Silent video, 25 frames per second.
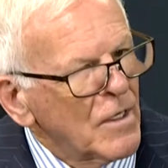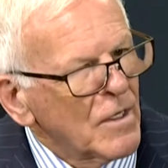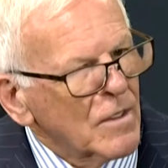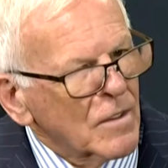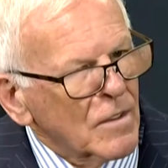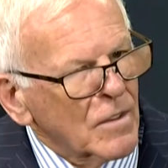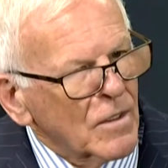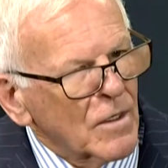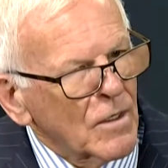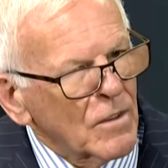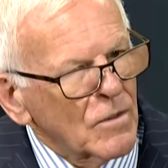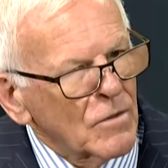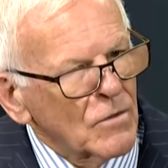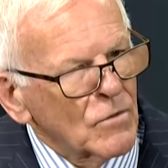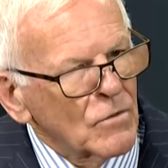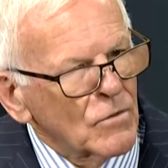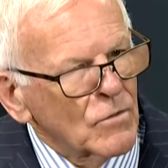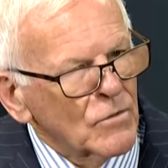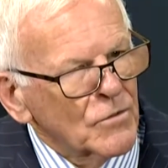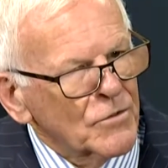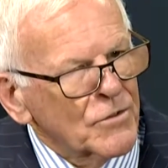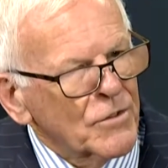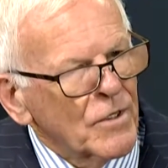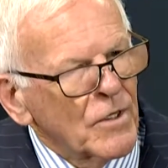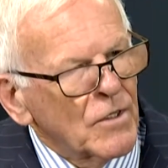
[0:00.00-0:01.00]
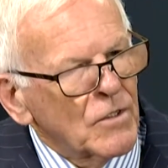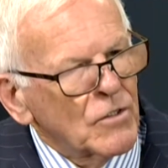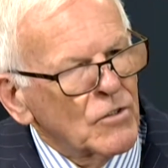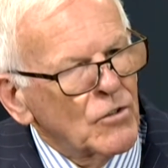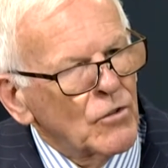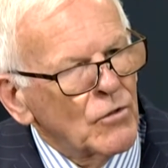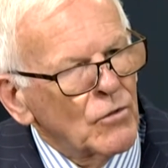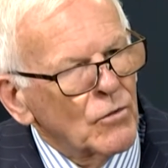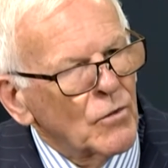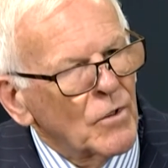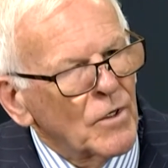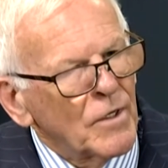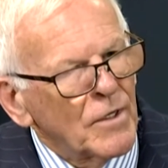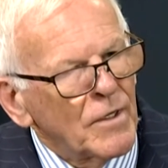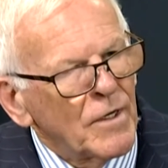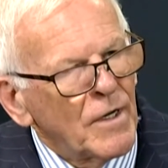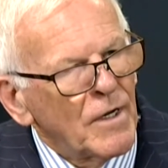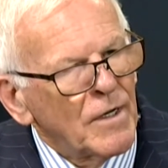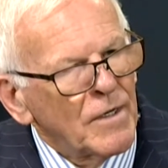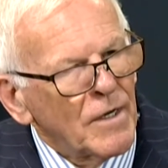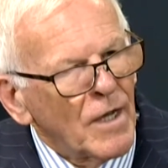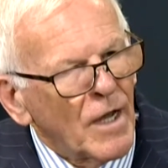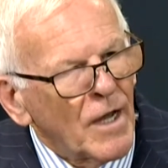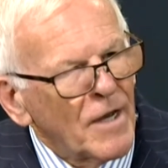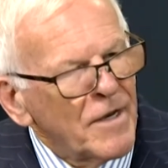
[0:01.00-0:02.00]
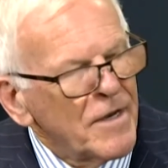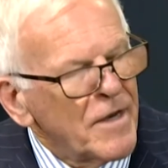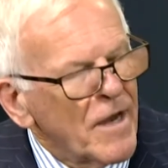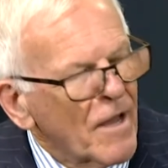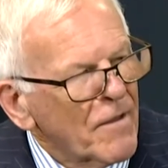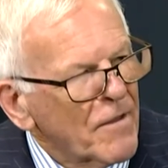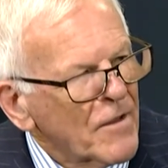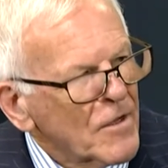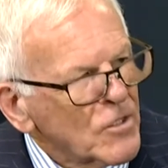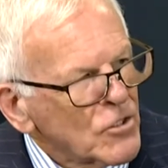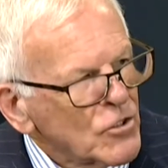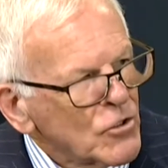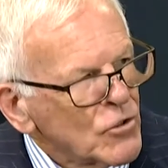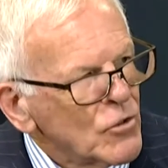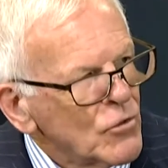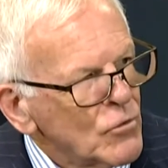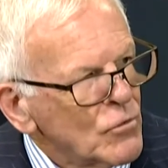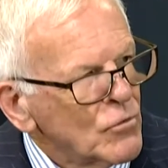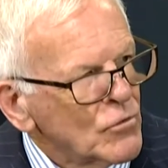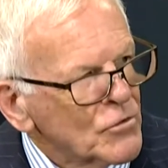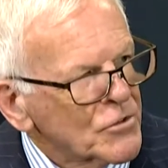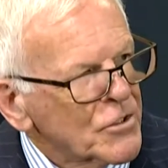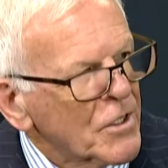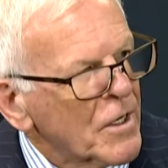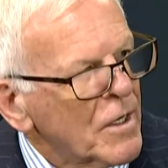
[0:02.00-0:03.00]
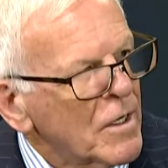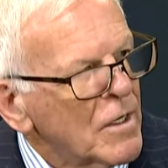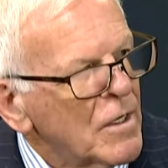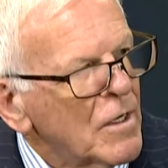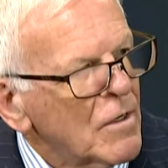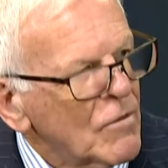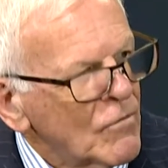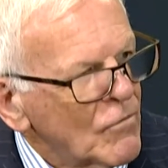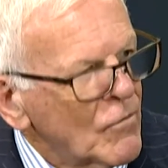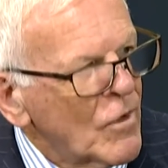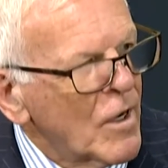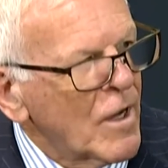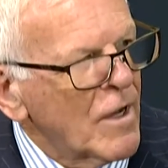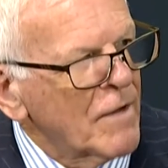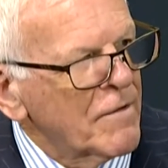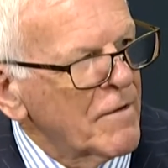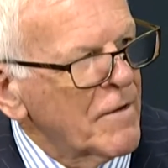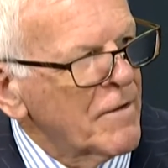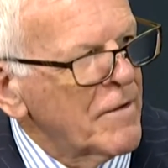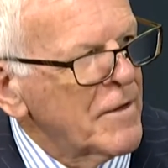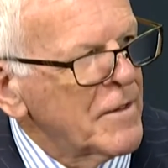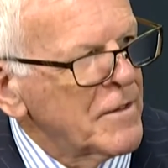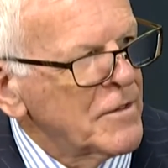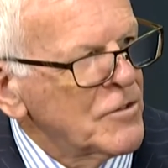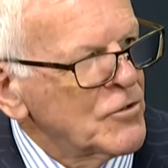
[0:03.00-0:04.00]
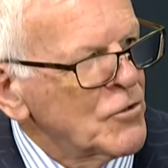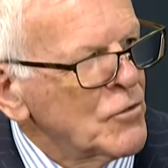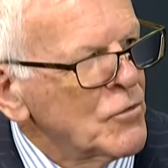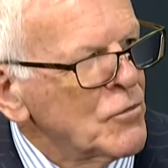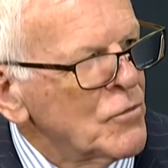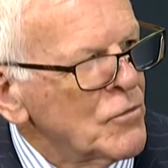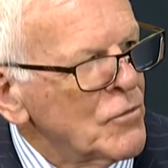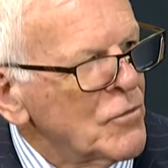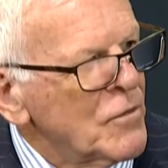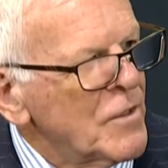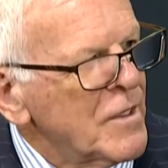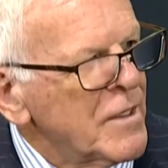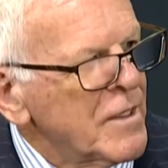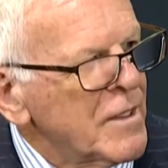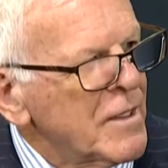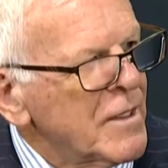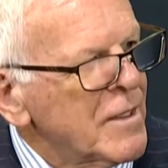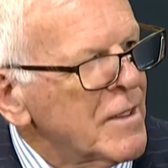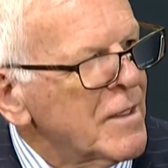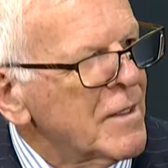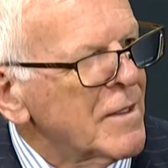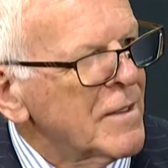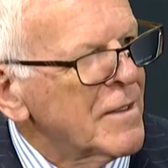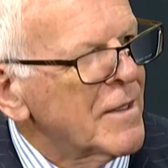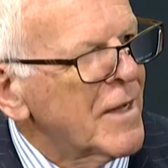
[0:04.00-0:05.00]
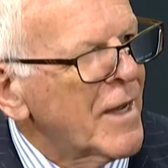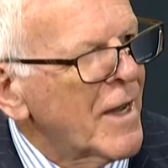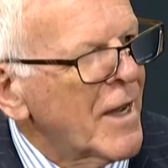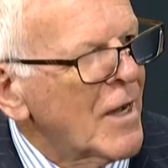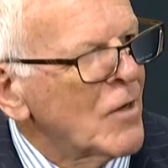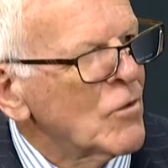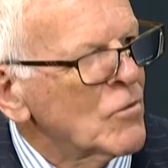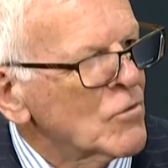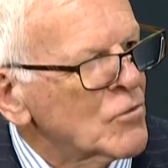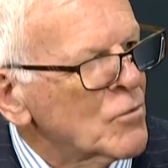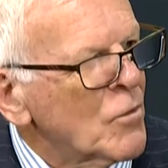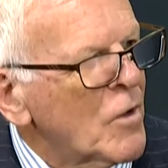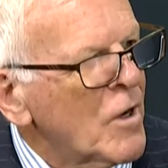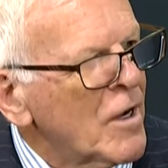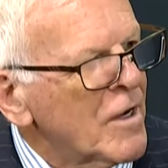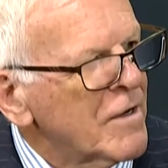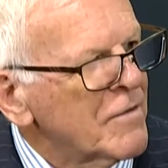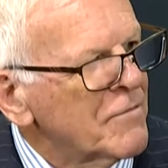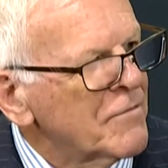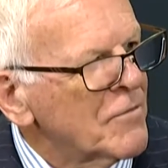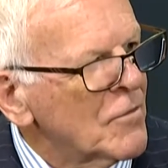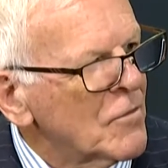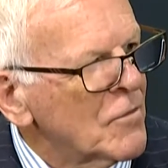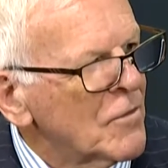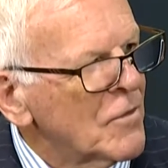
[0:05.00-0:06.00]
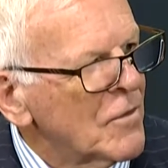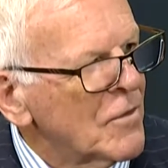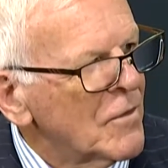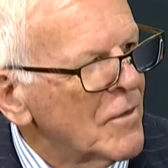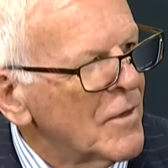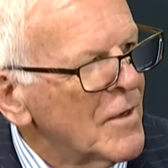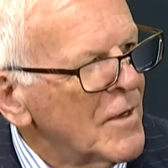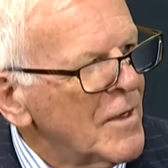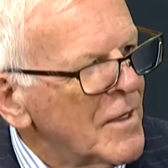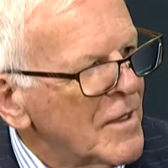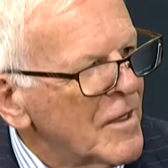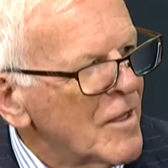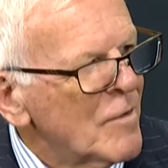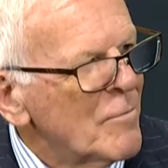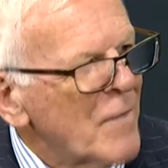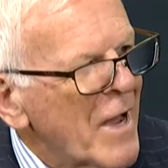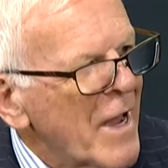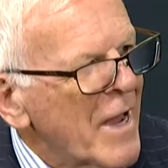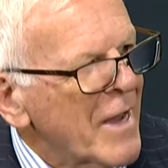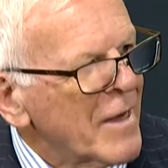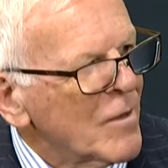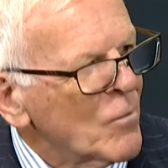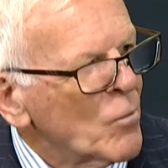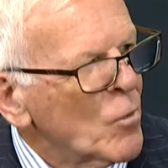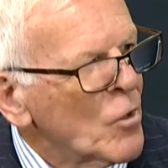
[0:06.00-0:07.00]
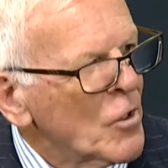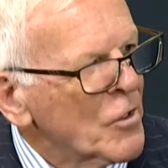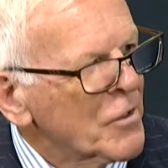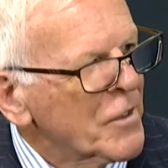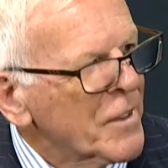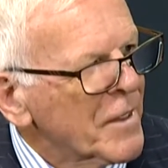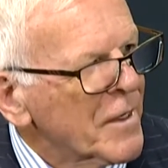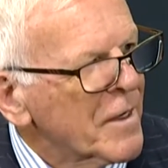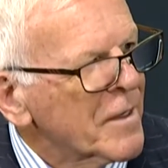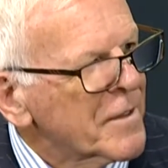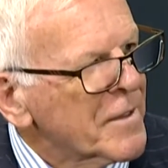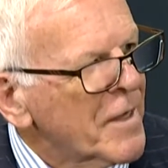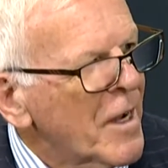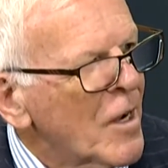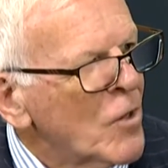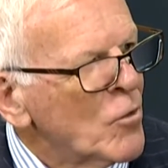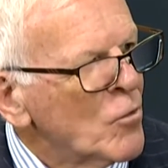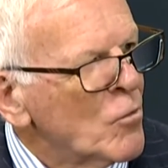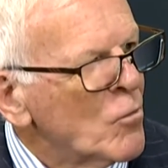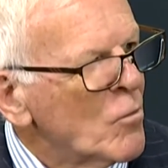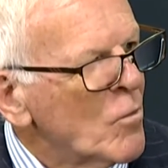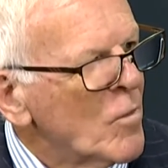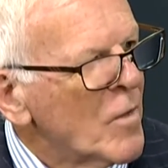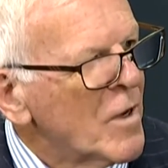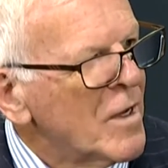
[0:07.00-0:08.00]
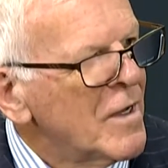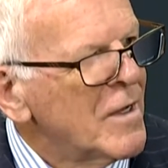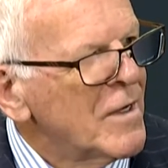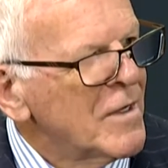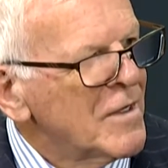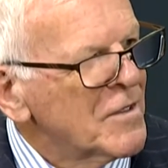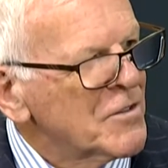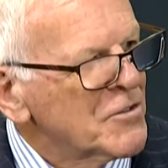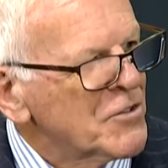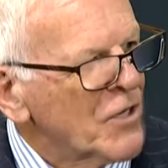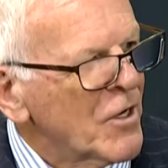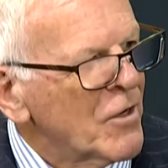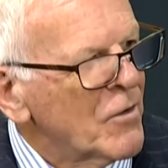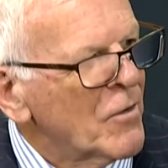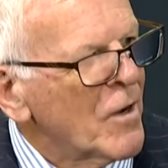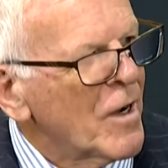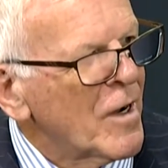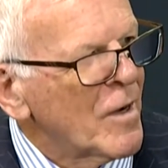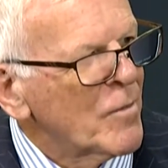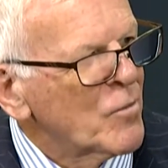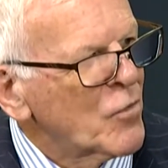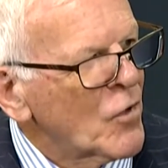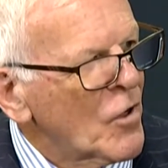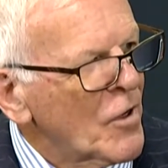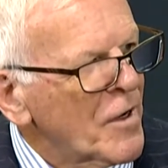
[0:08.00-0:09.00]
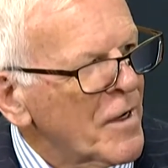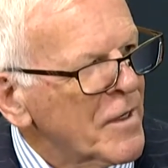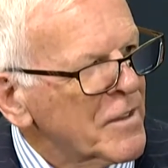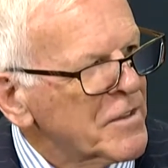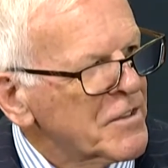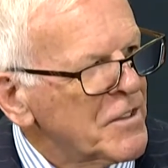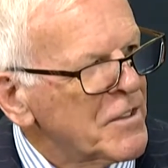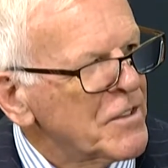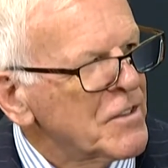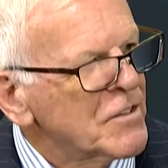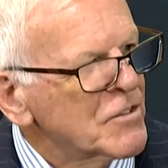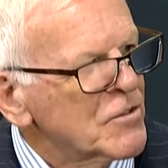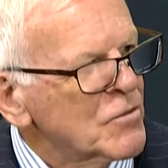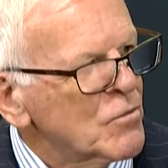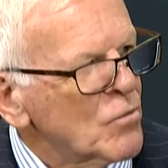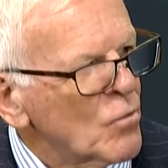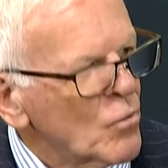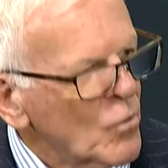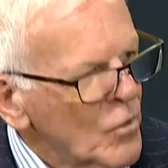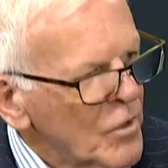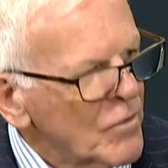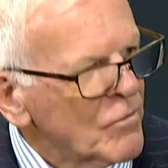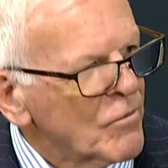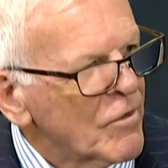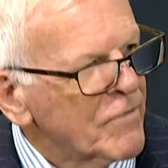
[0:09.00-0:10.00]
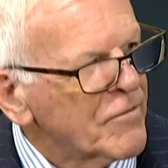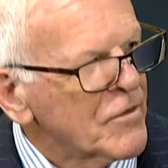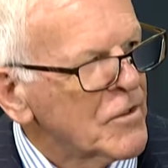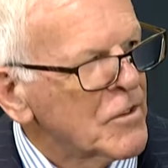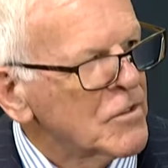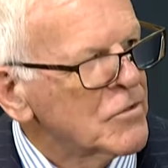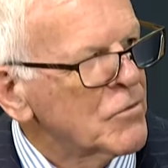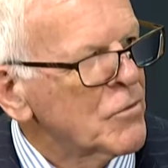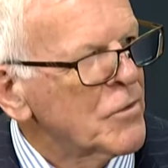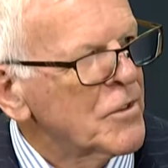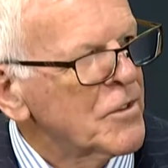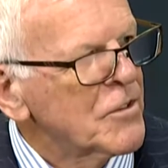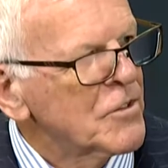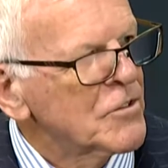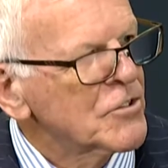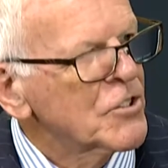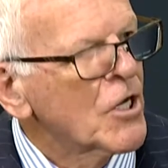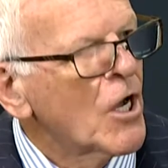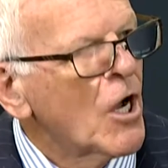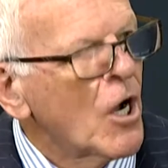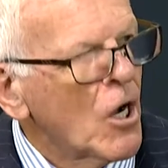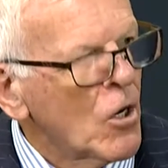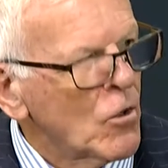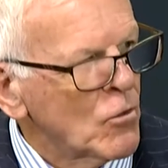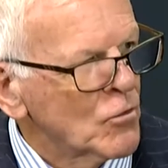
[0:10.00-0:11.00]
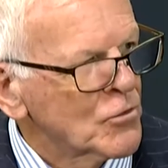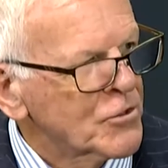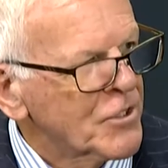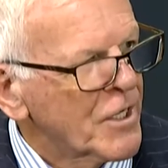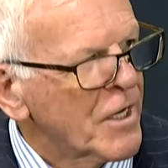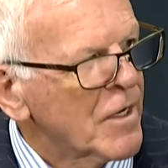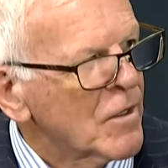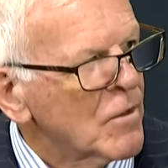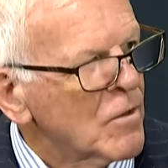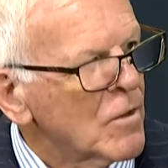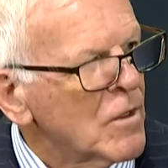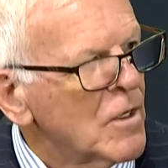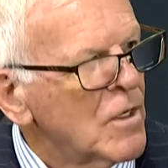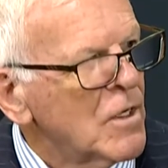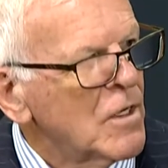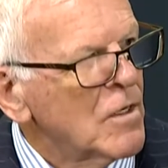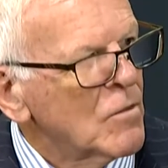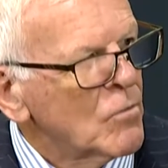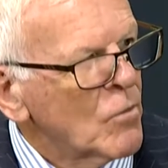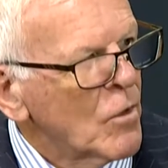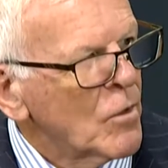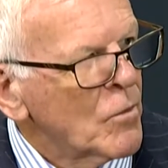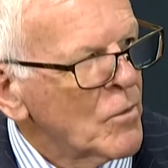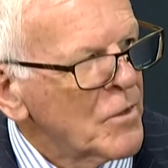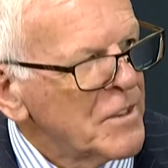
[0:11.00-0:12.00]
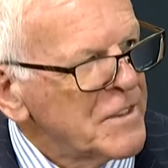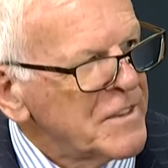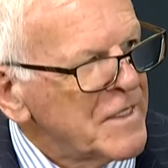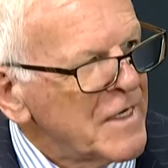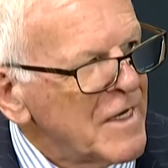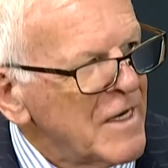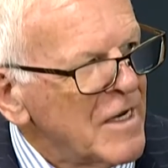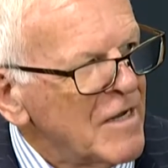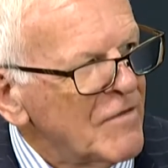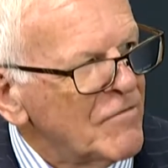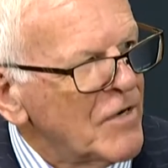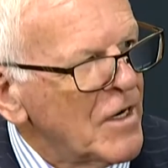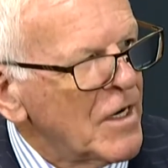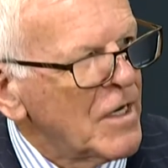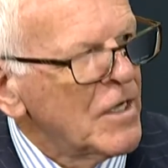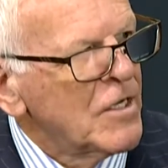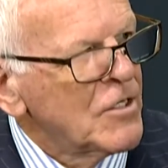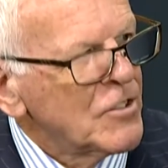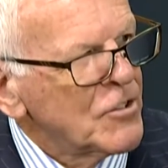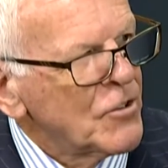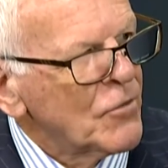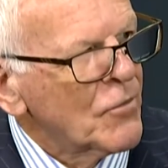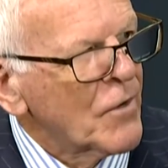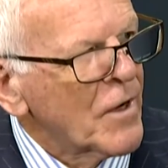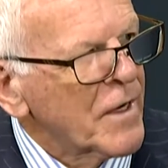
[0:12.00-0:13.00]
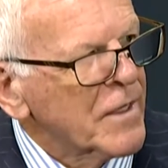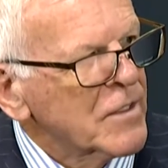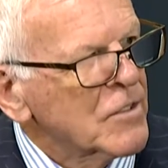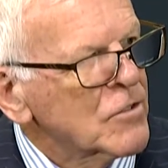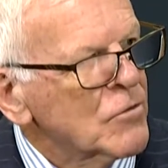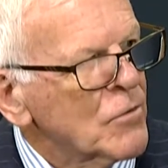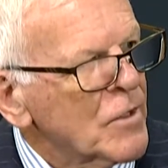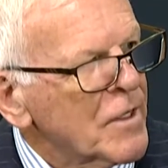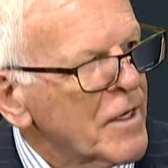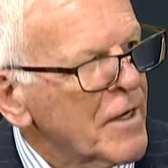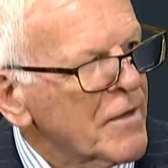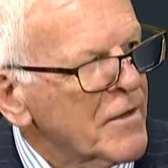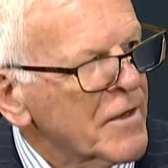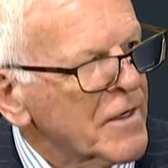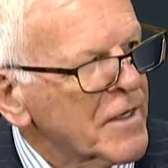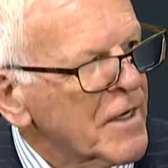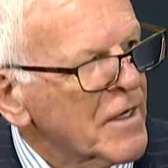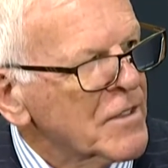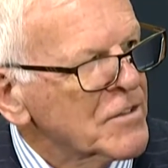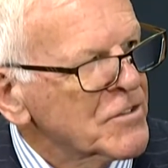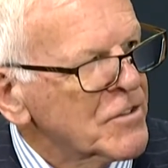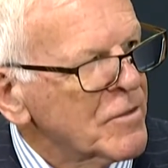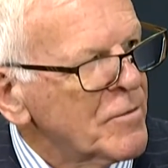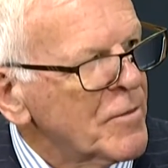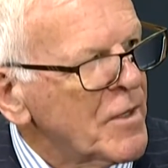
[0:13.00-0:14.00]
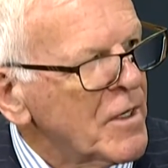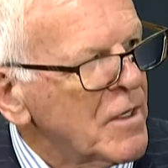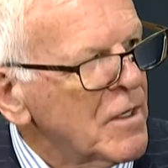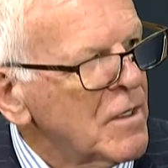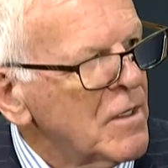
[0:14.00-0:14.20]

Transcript: goes to another user rather than to the housewife or the man working at home. So our product is, we refer to it as wholesale, where we deliver direct to another customer.